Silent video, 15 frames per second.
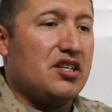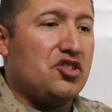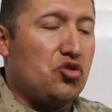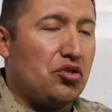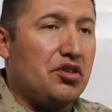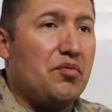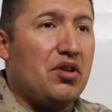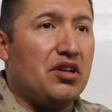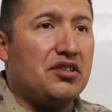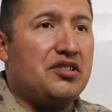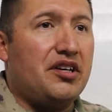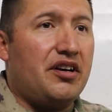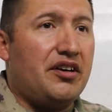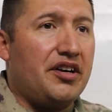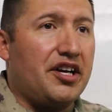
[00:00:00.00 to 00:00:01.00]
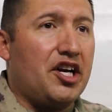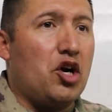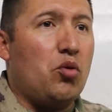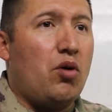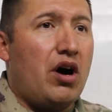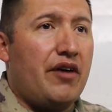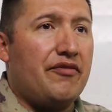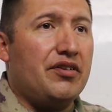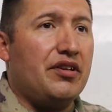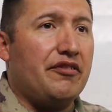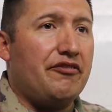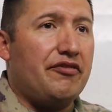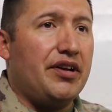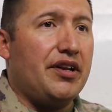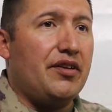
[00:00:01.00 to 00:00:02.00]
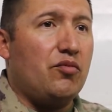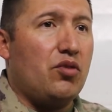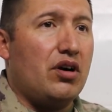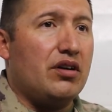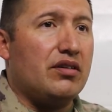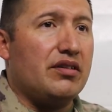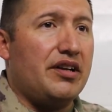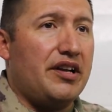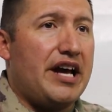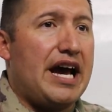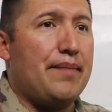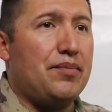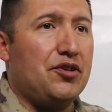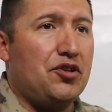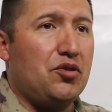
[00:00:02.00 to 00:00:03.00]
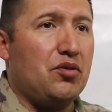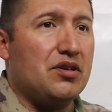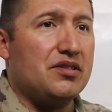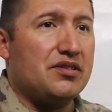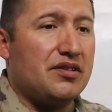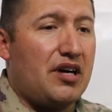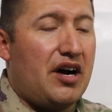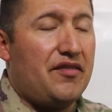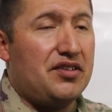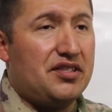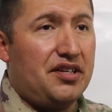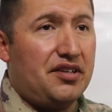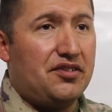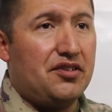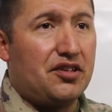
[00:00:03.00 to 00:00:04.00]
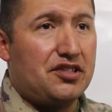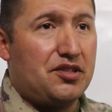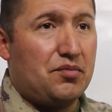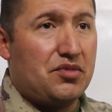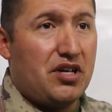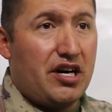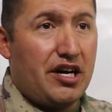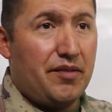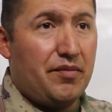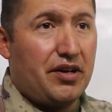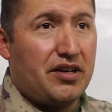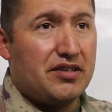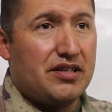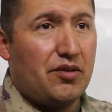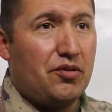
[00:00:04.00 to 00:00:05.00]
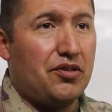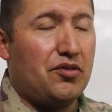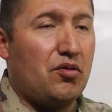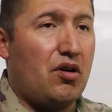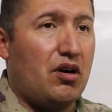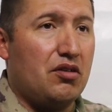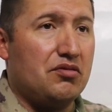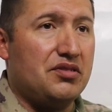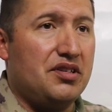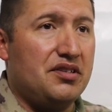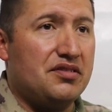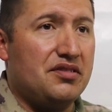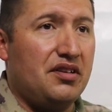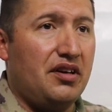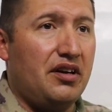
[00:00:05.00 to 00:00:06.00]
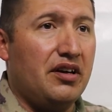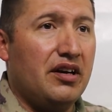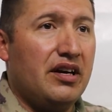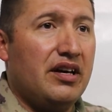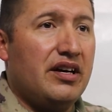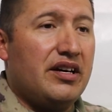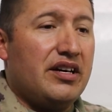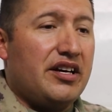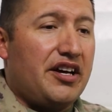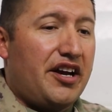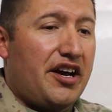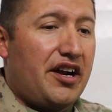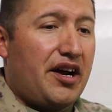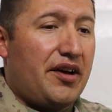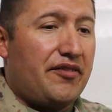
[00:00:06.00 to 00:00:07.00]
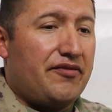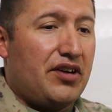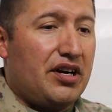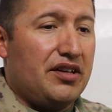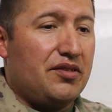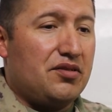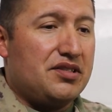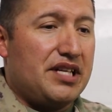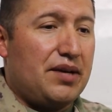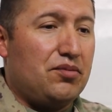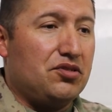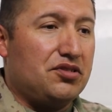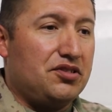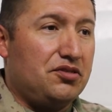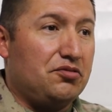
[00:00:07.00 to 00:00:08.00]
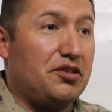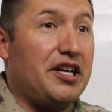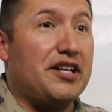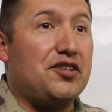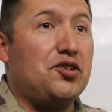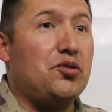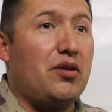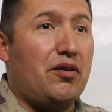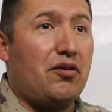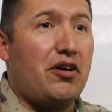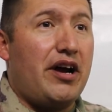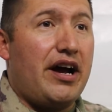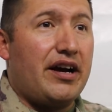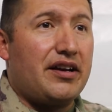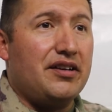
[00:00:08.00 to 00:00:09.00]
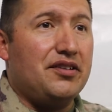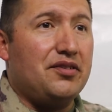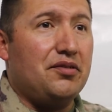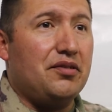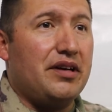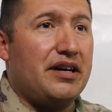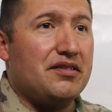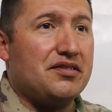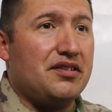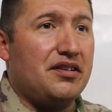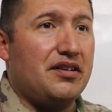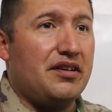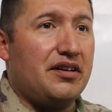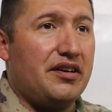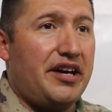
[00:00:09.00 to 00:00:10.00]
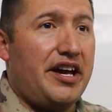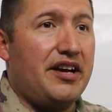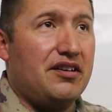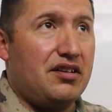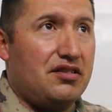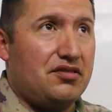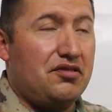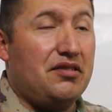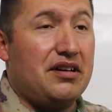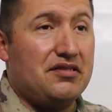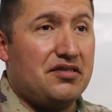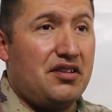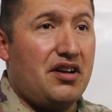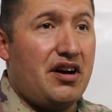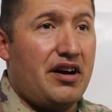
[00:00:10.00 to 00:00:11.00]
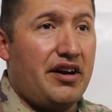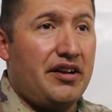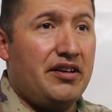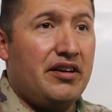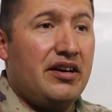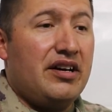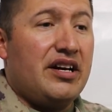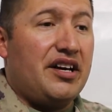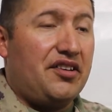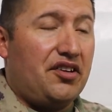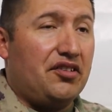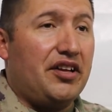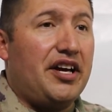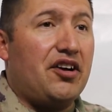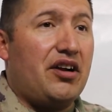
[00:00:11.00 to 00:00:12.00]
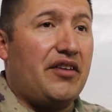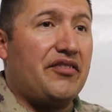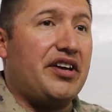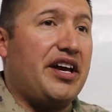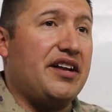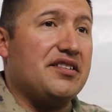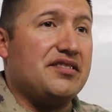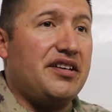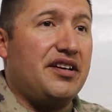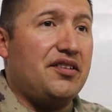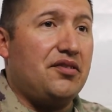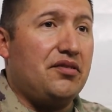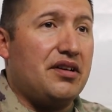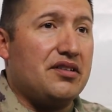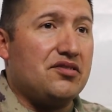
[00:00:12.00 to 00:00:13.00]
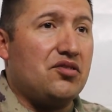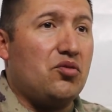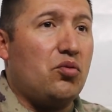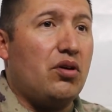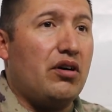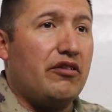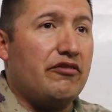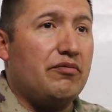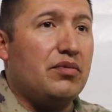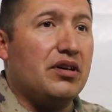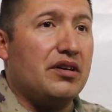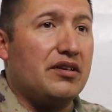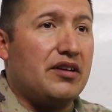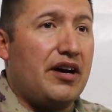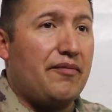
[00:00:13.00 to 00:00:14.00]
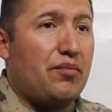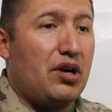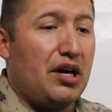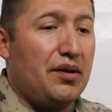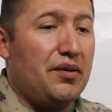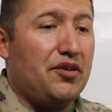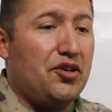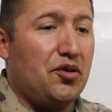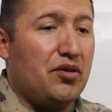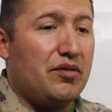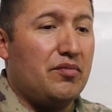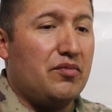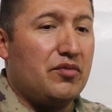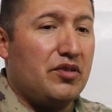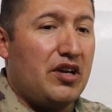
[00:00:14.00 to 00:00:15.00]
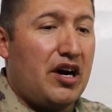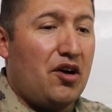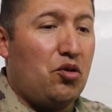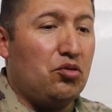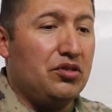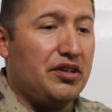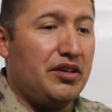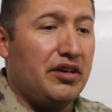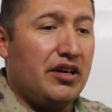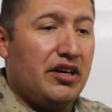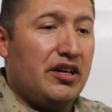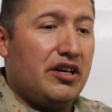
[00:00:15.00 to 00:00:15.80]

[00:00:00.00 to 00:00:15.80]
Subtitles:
join the military and go off and defend what had happened to us. Obviously, it took some time because I went through ROTC, and I finally was able to get to Iraq in 2009, and then later Afghanistan in 2012. But I primarily do it not only